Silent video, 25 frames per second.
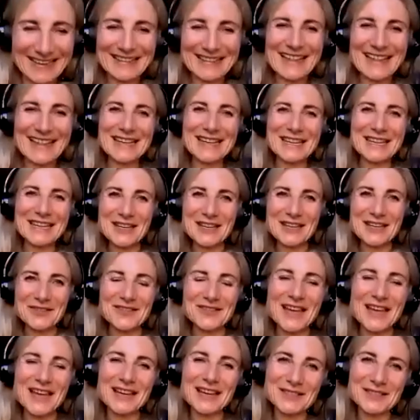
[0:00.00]
Thank you.
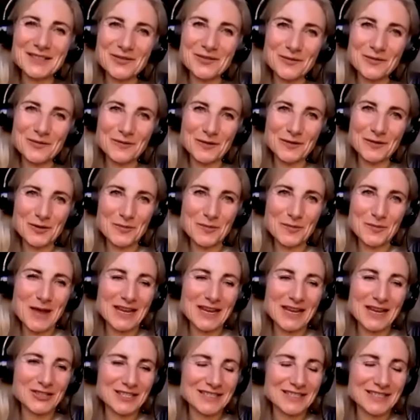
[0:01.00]
Thanks all for your
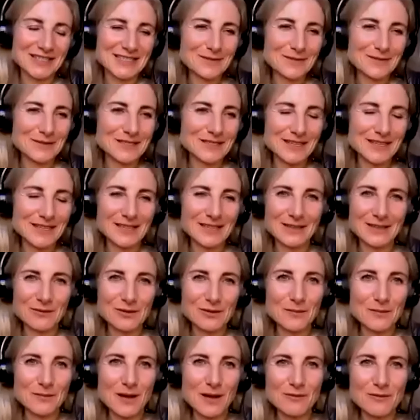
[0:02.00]
patience, particularly
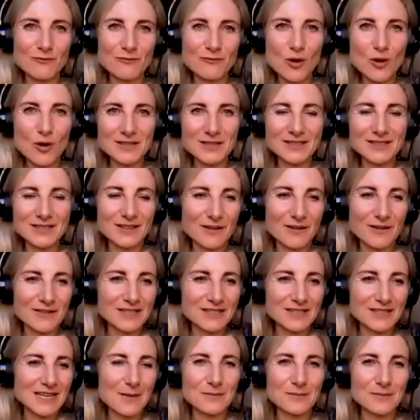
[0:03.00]
with my rock star
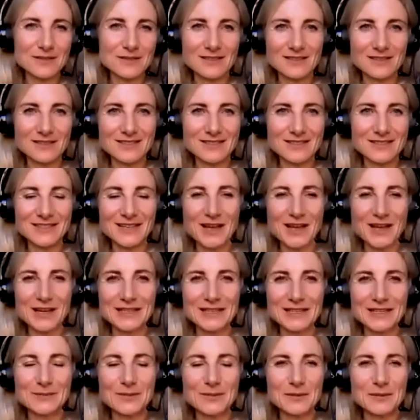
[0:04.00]
attempt at the
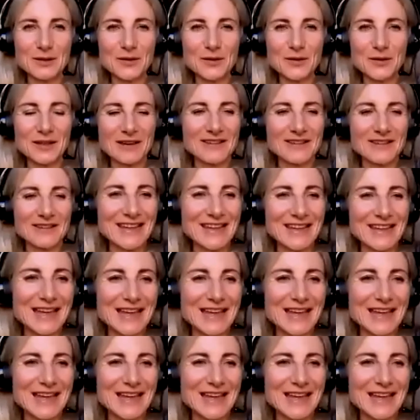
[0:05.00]
slides, but we got there in the